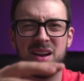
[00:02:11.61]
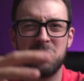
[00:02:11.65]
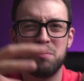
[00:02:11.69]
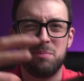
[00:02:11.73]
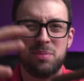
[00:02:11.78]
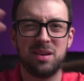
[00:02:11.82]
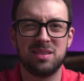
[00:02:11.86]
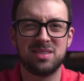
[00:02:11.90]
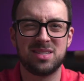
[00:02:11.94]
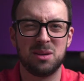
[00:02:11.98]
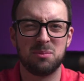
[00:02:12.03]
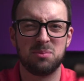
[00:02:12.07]
it
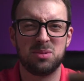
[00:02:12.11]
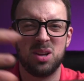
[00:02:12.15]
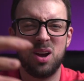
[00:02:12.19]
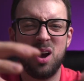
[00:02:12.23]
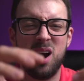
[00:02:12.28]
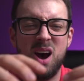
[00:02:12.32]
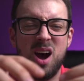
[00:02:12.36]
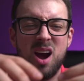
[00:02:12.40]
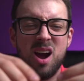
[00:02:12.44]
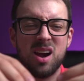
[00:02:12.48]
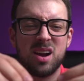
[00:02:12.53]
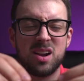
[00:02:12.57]
builds up
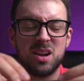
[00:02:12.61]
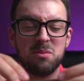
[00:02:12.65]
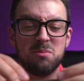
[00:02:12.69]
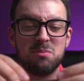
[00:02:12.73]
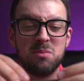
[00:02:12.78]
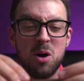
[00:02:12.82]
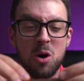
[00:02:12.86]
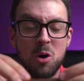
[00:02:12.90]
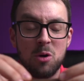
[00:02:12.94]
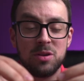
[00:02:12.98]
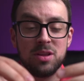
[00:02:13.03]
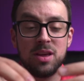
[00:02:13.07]
tar and
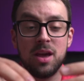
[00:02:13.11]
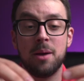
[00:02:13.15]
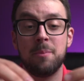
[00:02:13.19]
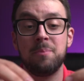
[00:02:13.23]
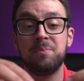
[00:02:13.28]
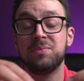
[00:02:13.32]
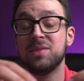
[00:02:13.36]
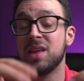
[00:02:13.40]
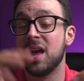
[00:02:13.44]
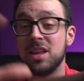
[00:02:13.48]
ammonia.